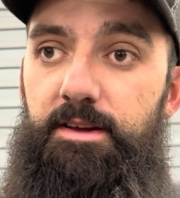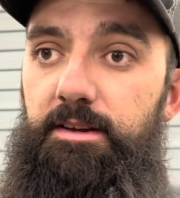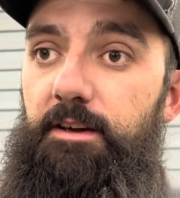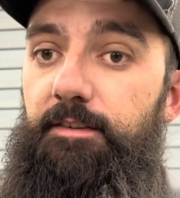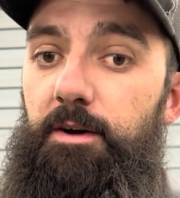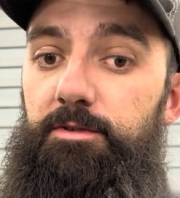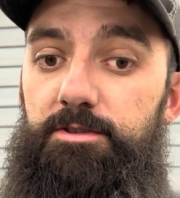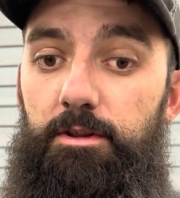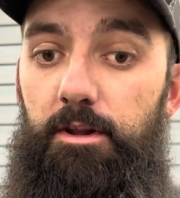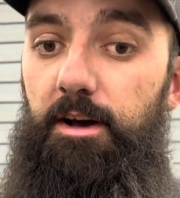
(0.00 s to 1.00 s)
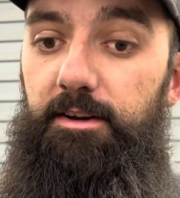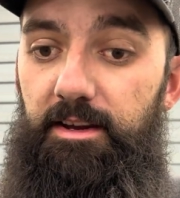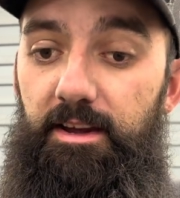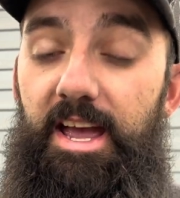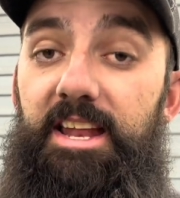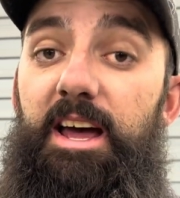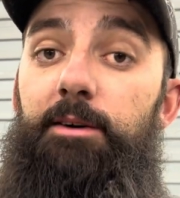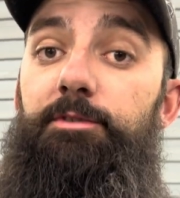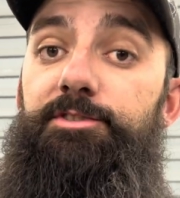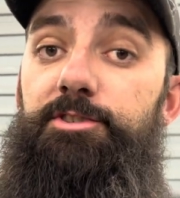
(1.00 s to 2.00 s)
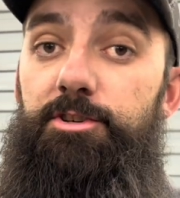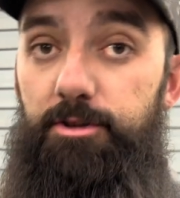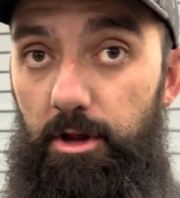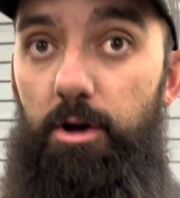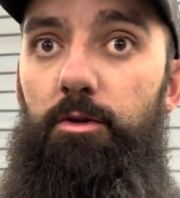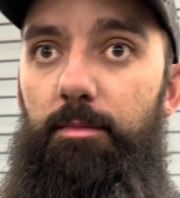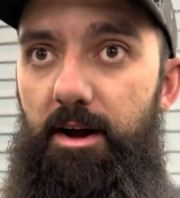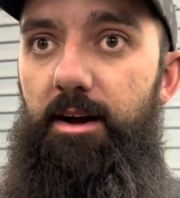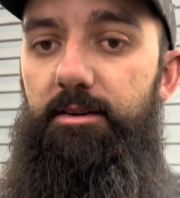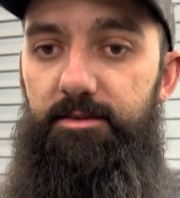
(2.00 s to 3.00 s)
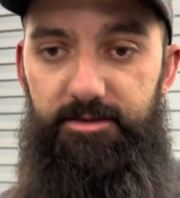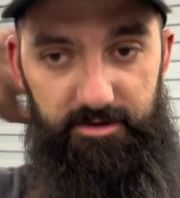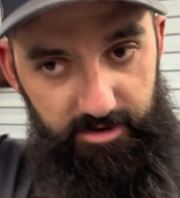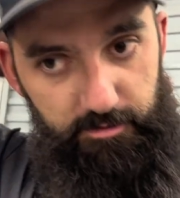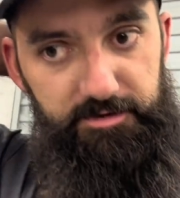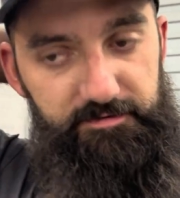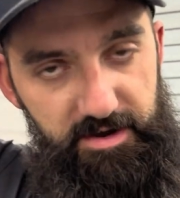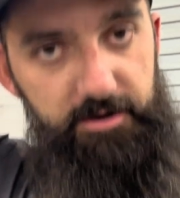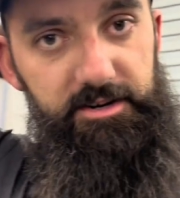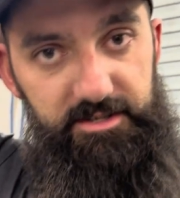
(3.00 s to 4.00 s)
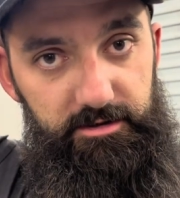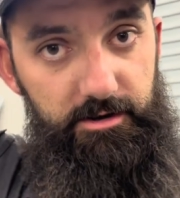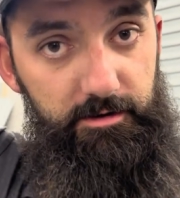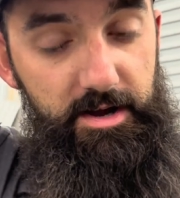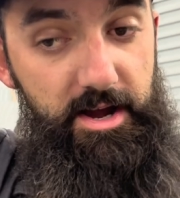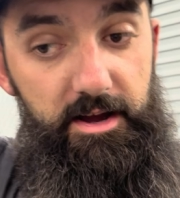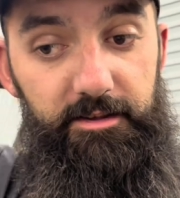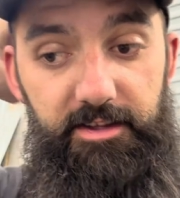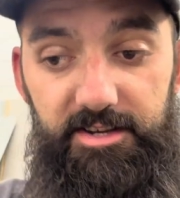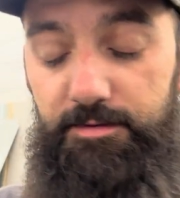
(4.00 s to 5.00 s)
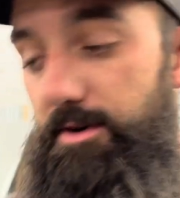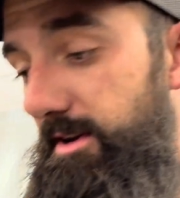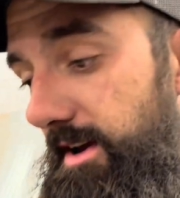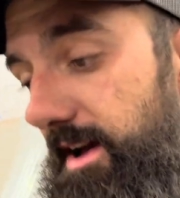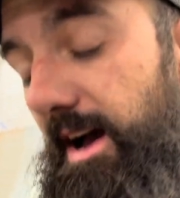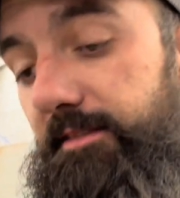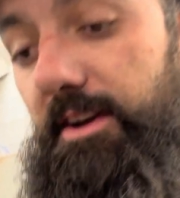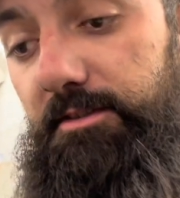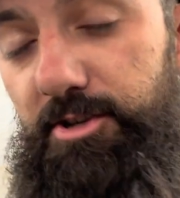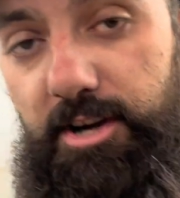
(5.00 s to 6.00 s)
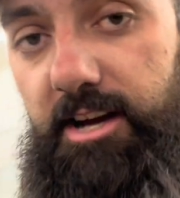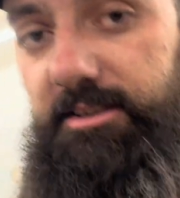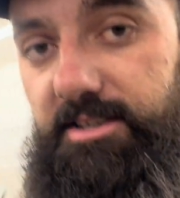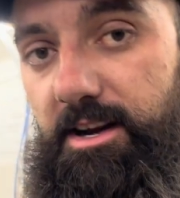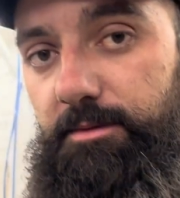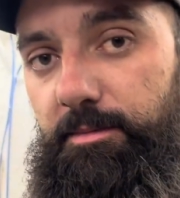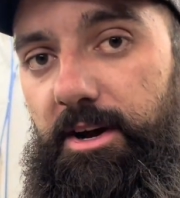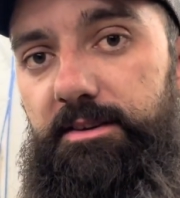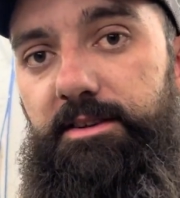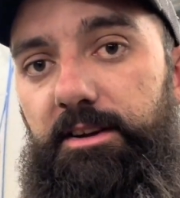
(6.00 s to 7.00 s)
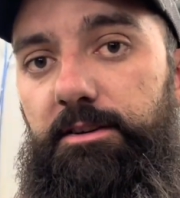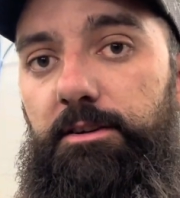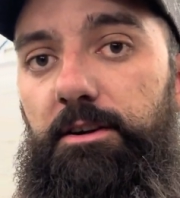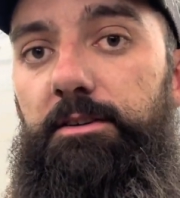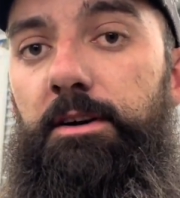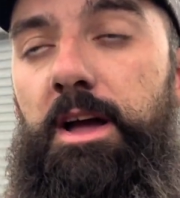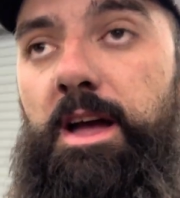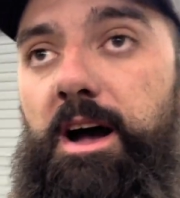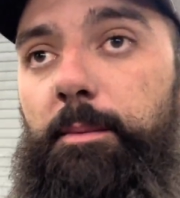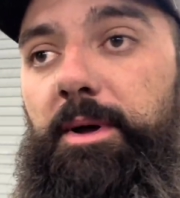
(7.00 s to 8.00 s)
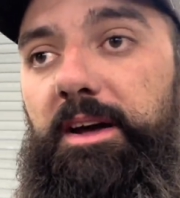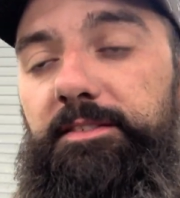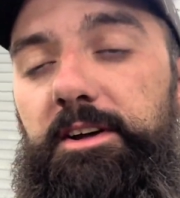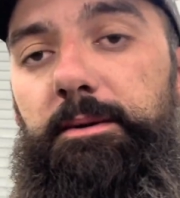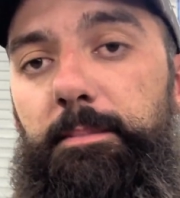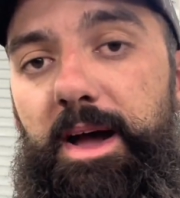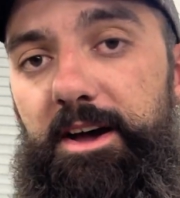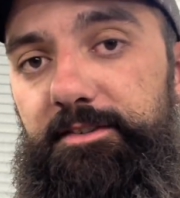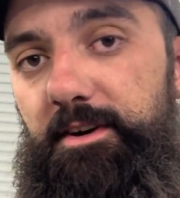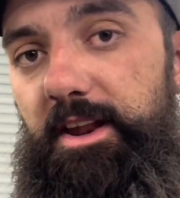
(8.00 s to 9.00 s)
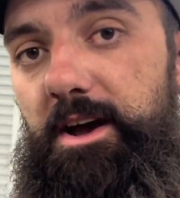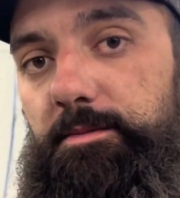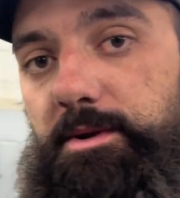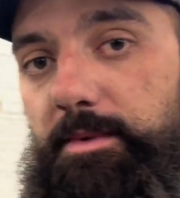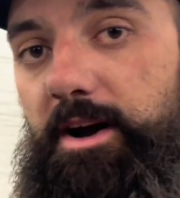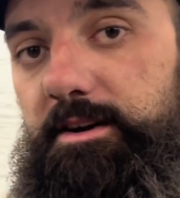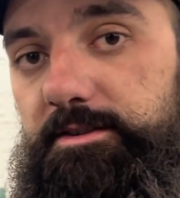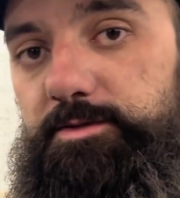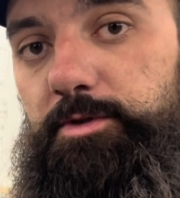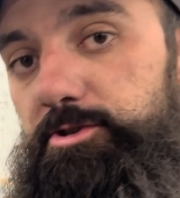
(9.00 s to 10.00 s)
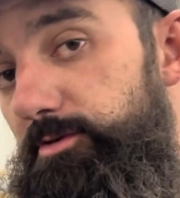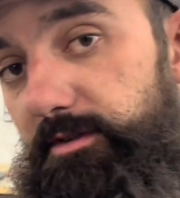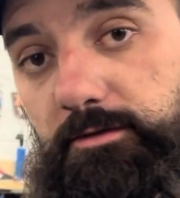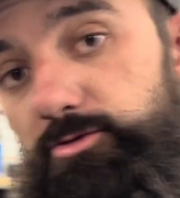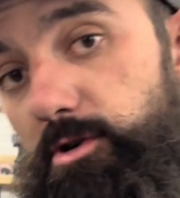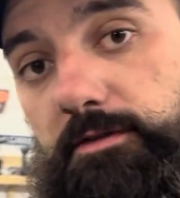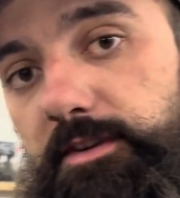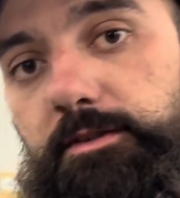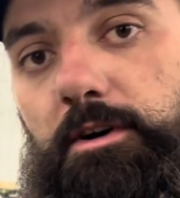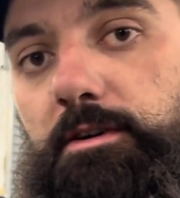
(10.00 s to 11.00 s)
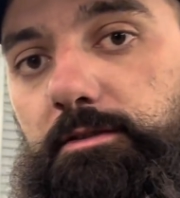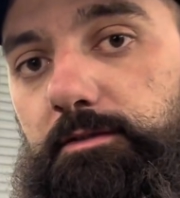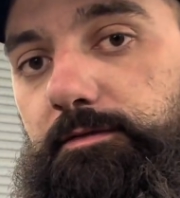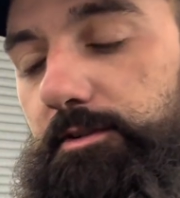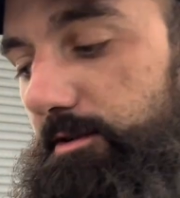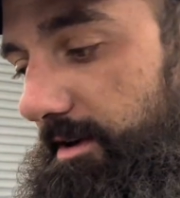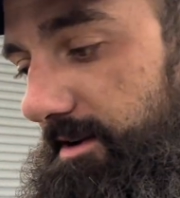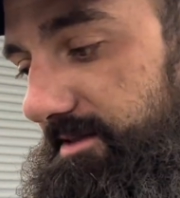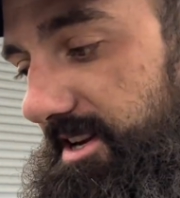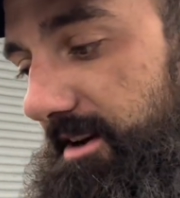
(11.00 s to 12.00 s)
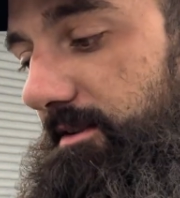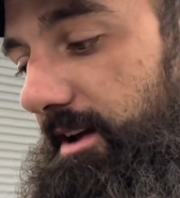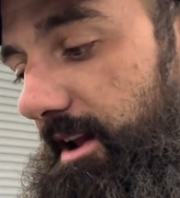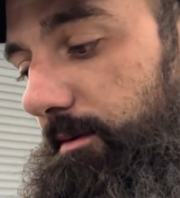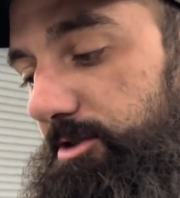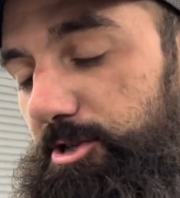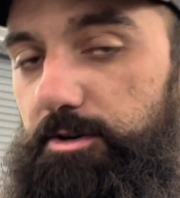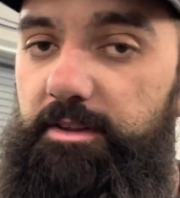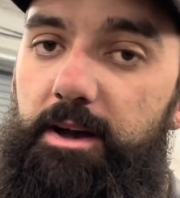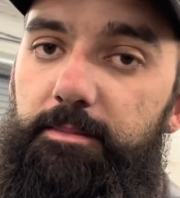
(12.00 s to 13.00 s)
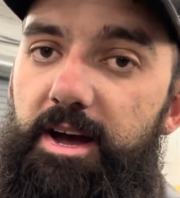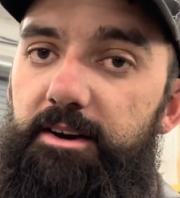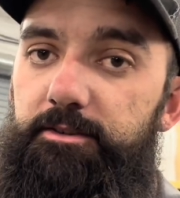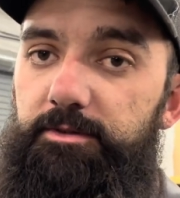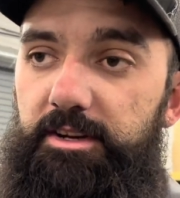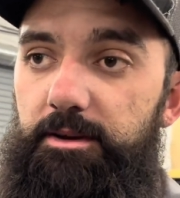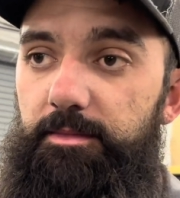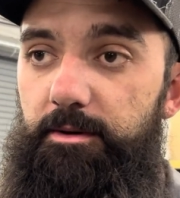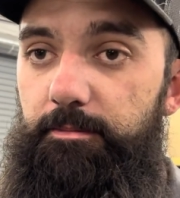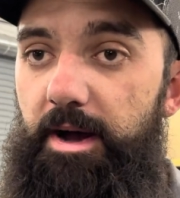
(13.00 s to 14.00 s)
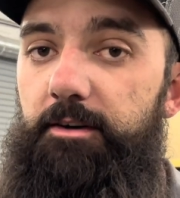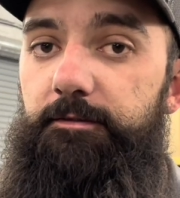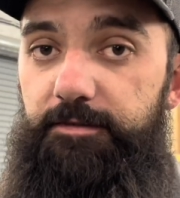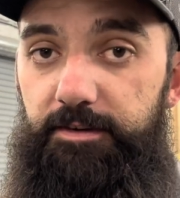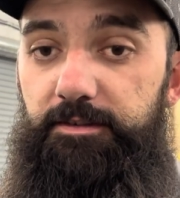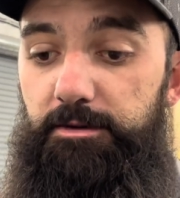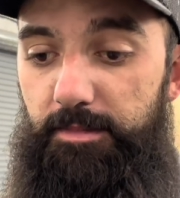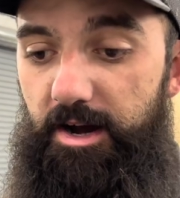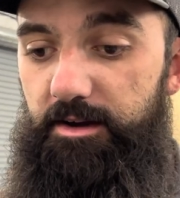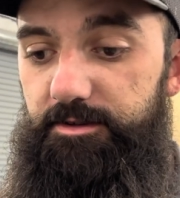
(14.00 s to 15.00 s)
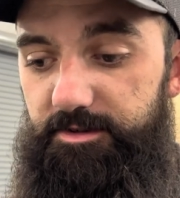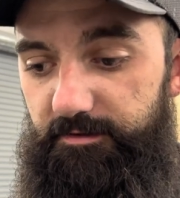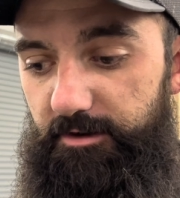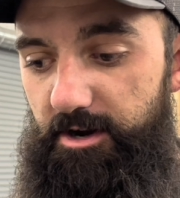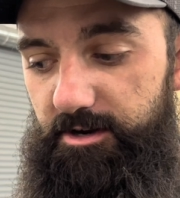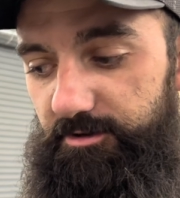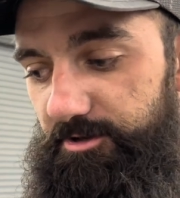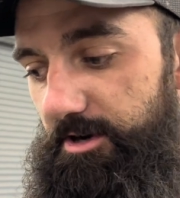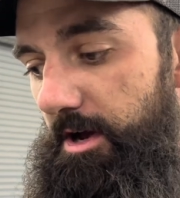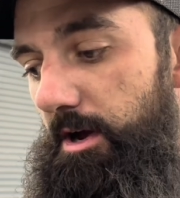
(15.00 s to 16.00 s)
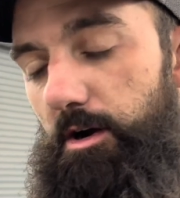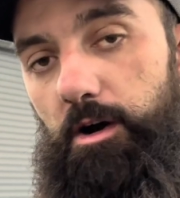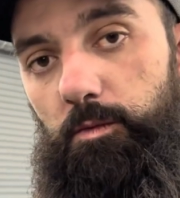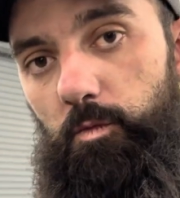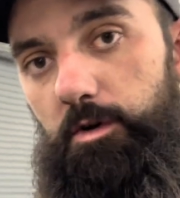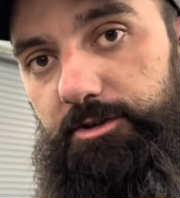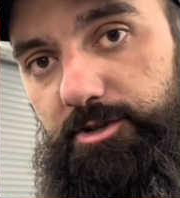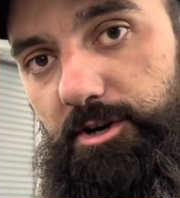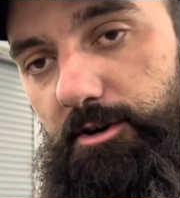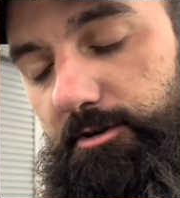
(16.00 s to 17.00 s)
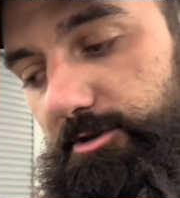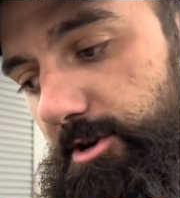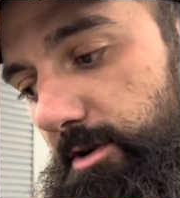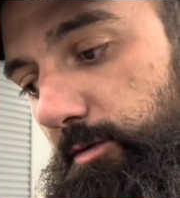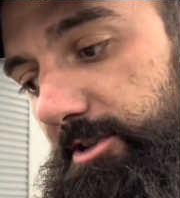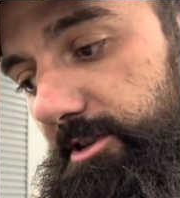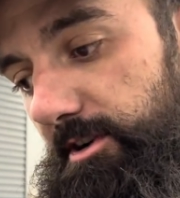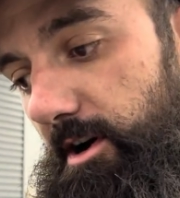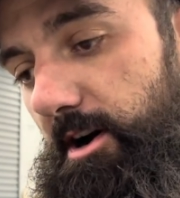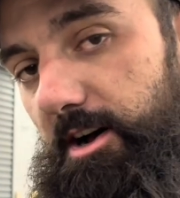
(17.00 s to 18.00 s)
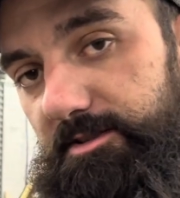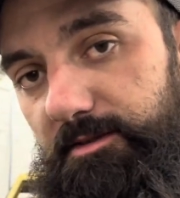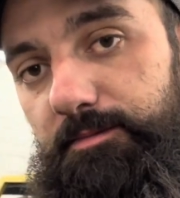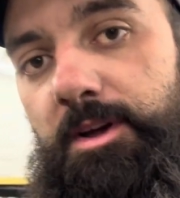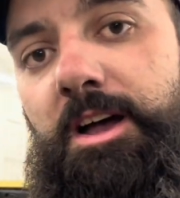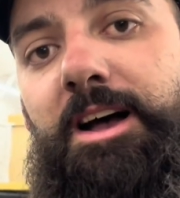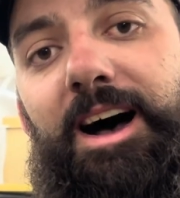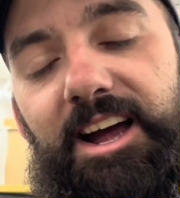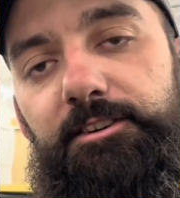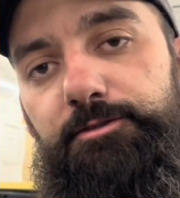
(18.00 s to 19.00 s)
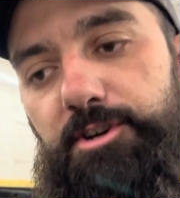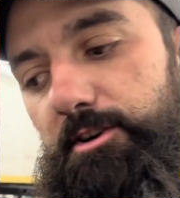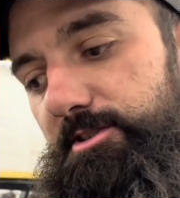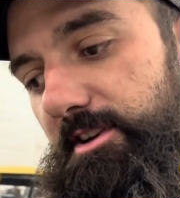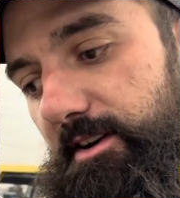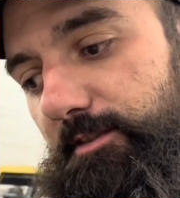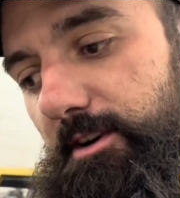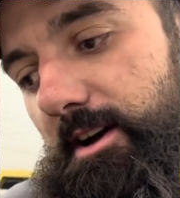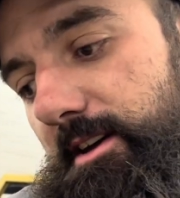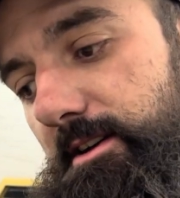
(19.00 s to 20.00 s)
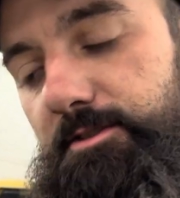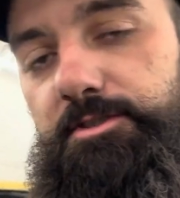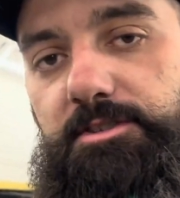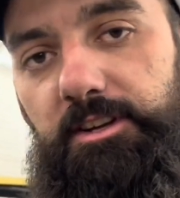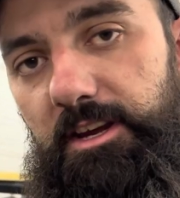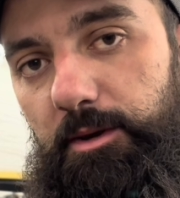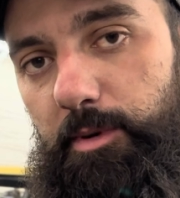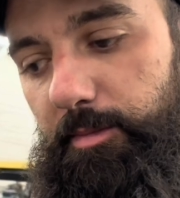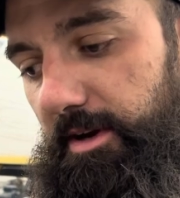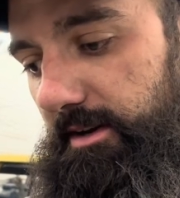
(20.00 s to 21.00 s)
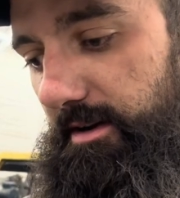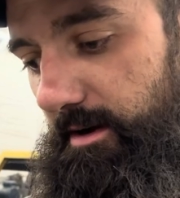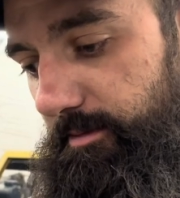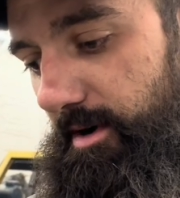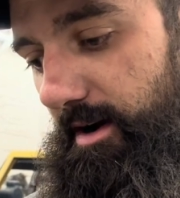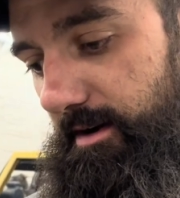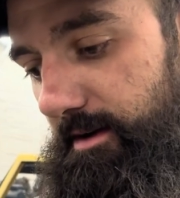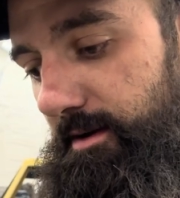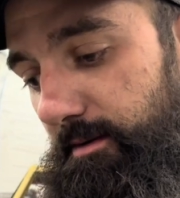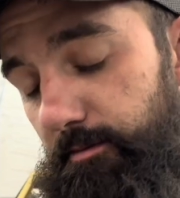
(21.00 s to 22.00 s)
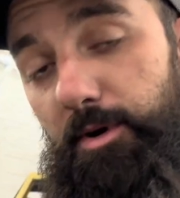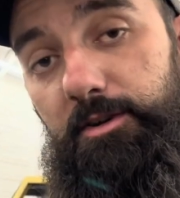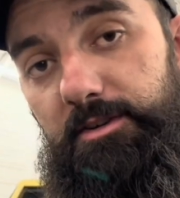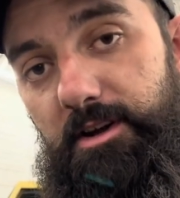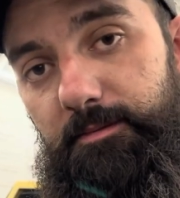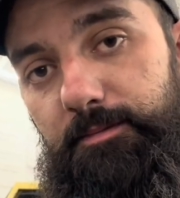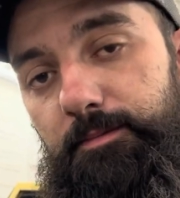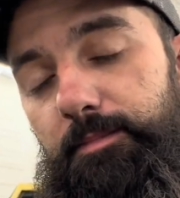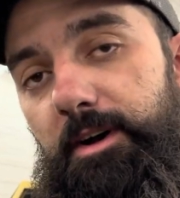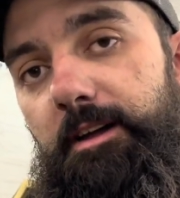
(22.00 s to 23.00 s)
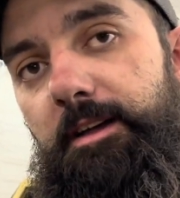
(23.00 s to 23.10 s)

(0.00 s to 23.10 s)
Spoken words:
if I was lucky, and that was slow miles. It was very slow. This one, I've never tried to see how many miles I could go, but I've done a math on how many miles we drove it all over around town, and I'm sure that battery would get me about 50 miles of range on one charge, which is awesome. I do charge it every night just to keep it perked up, but